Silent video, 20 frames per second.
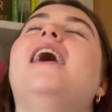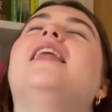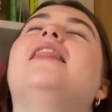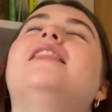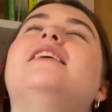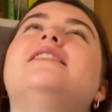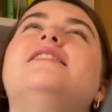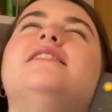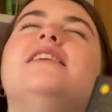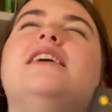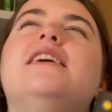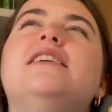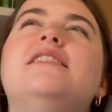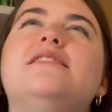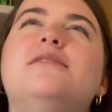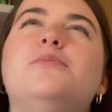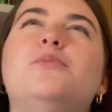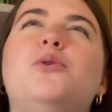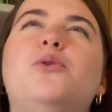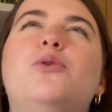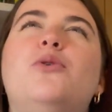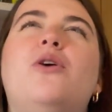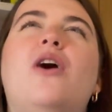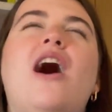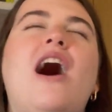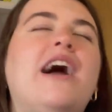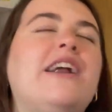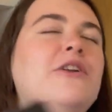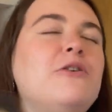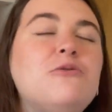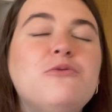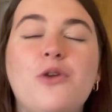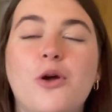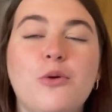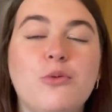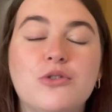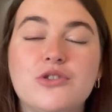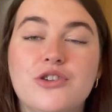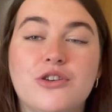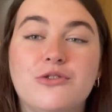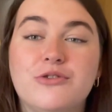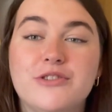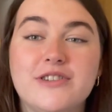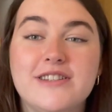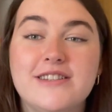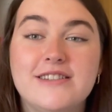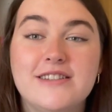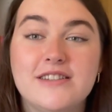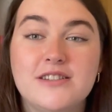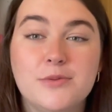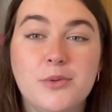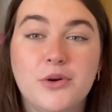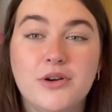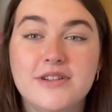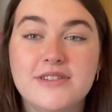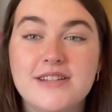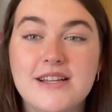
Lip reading: This is more, I don't know what genre this is, to be honest.